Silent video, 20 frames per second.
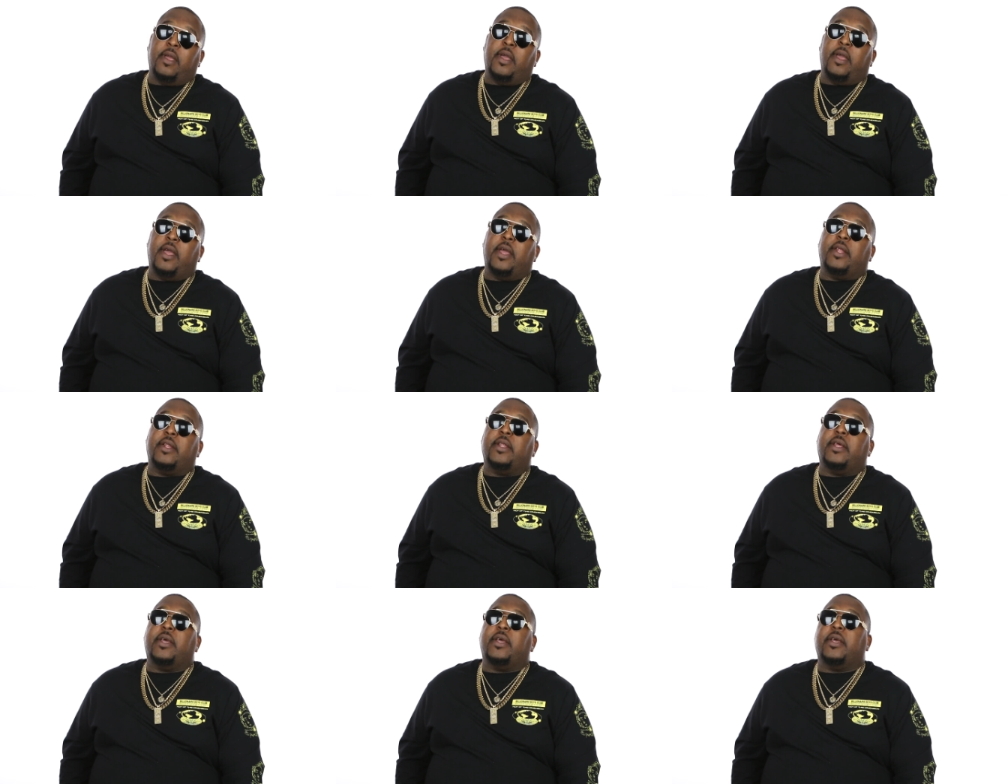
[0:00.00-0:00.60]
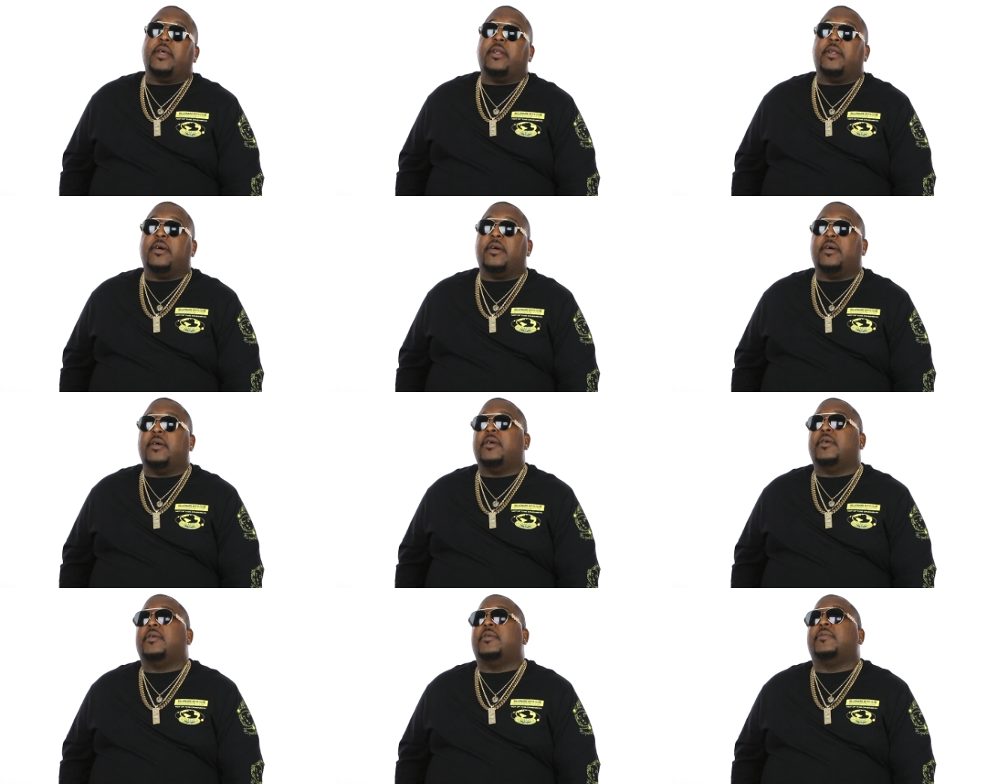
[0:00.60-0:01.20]
And then
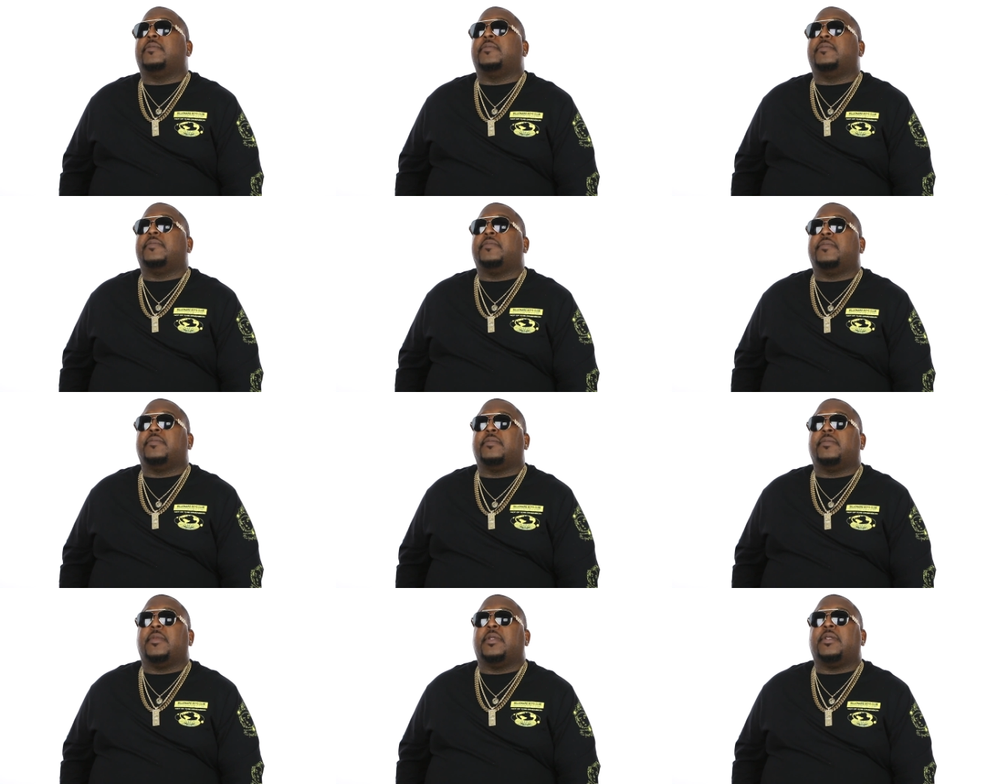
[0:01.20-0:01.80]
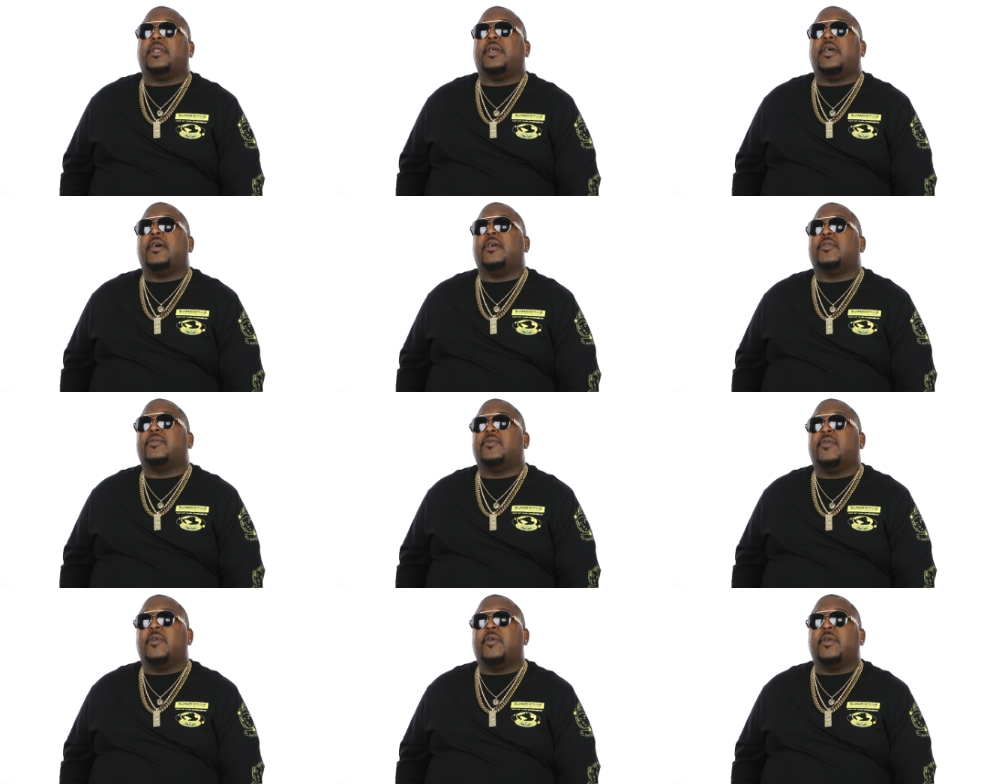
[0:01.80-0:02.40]
um, I think I
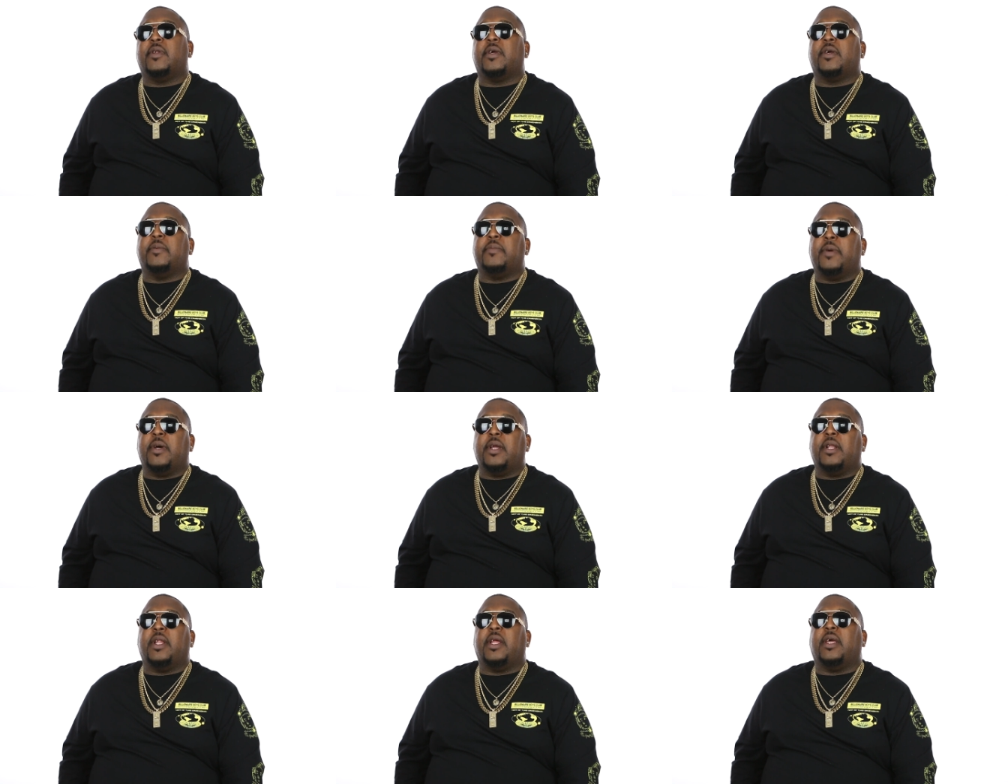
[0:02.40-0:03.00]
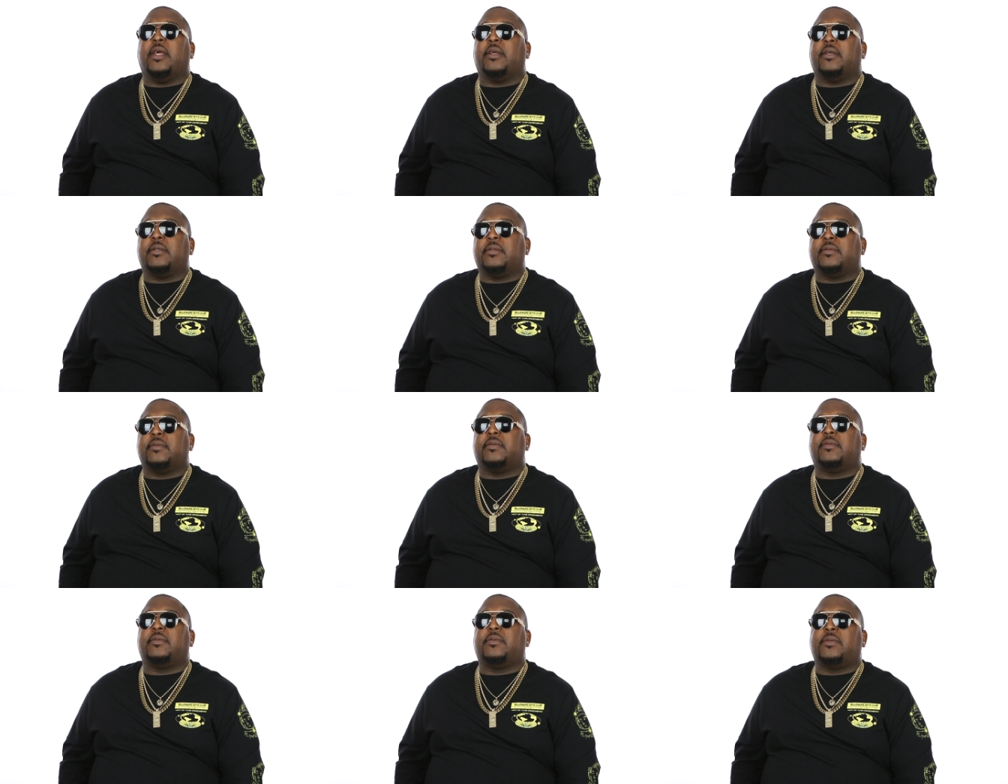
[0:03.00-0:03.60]
was rolling about like
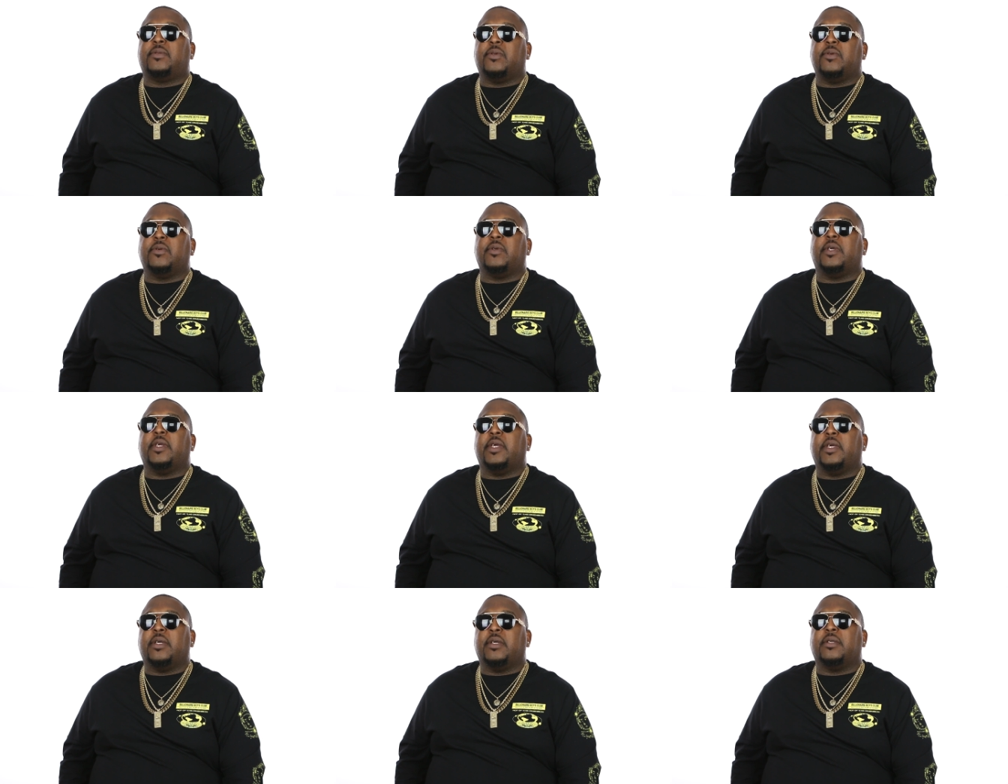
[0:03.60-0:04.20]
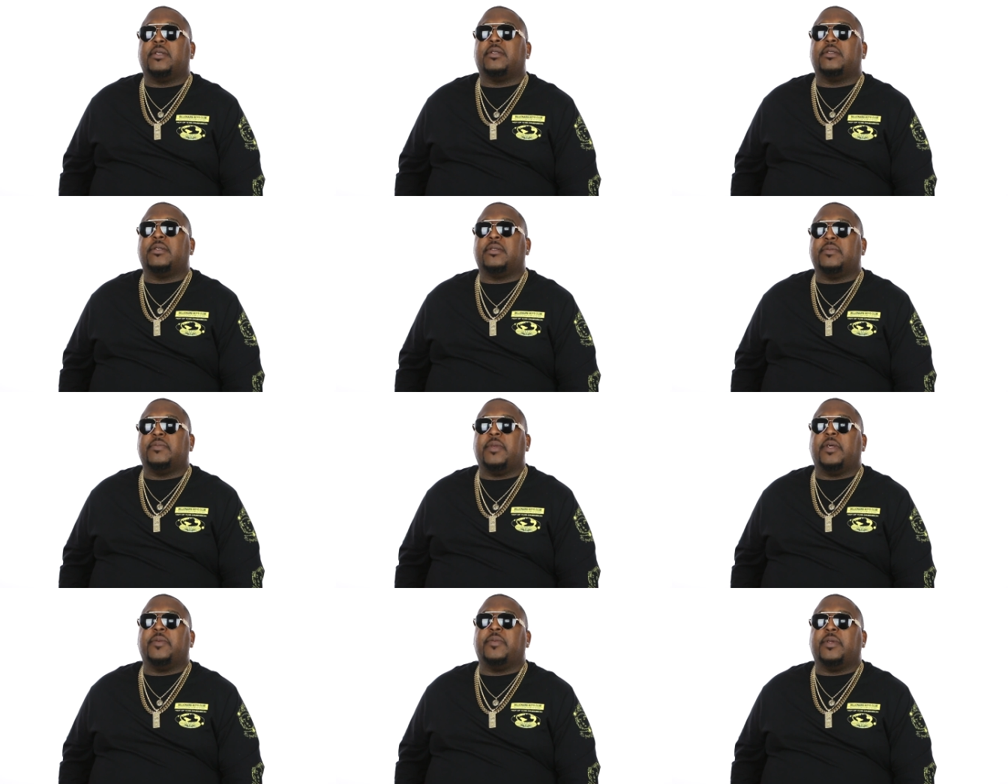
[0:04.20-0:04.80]
two years,
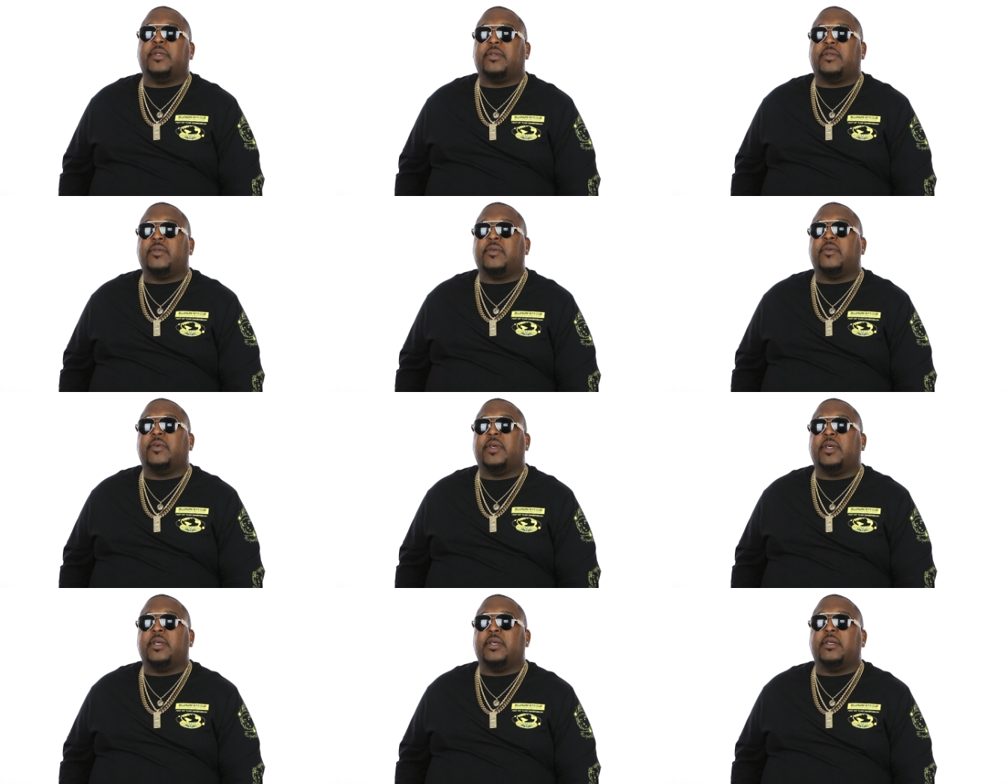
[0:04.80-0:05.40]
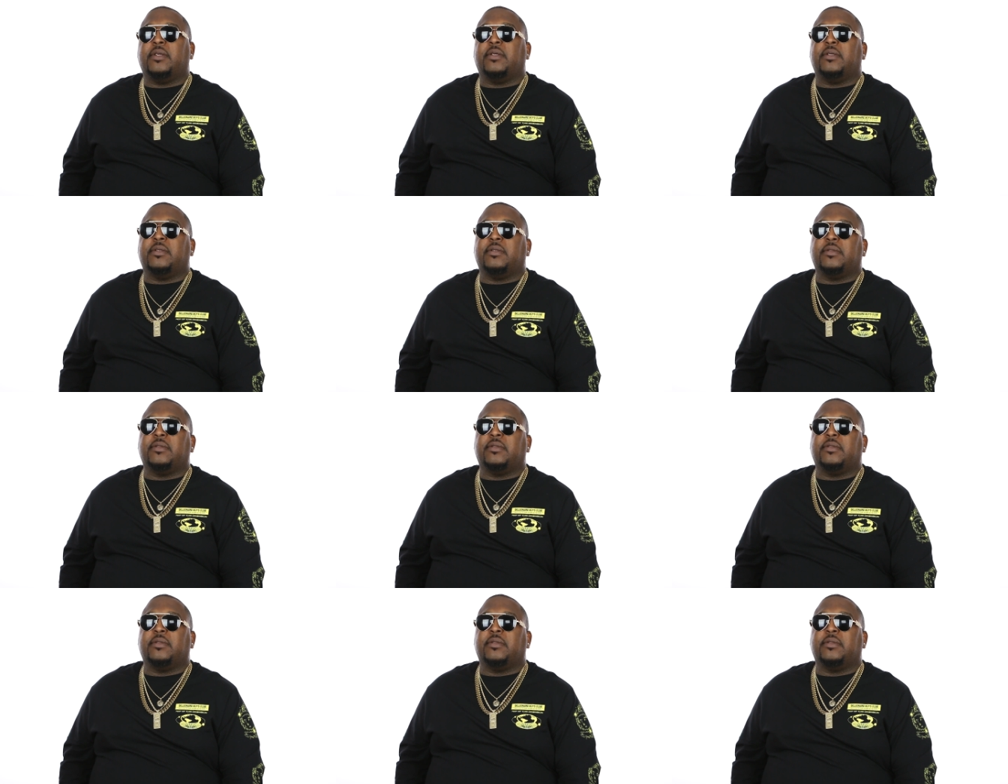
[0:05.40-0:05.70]
maybe three.